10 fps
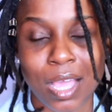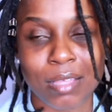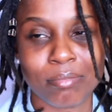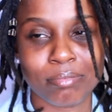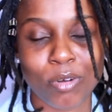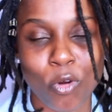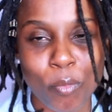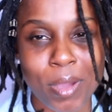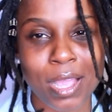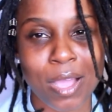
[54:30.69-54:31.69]
I
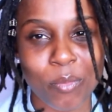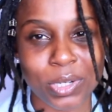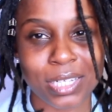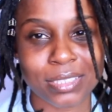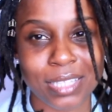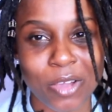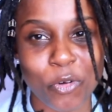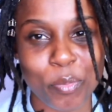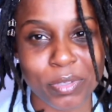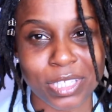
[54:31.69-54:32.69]
hope I got one that's not
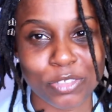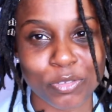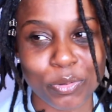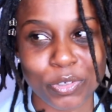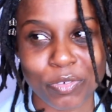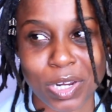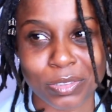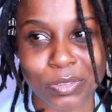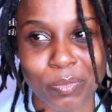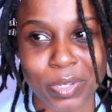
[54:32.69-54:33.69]
open, that's floating
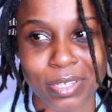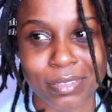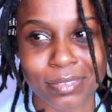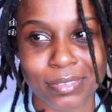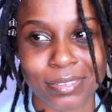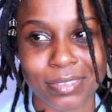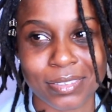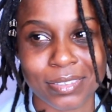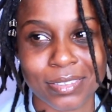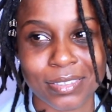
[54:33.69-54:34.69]
around somewhere.
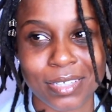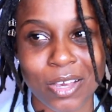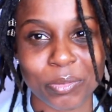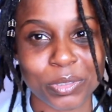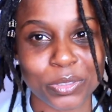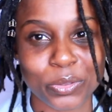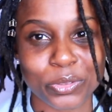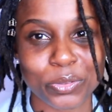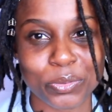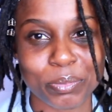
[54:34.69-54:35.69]
I'll be so
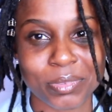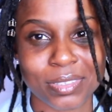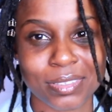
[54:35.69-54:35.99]
souped.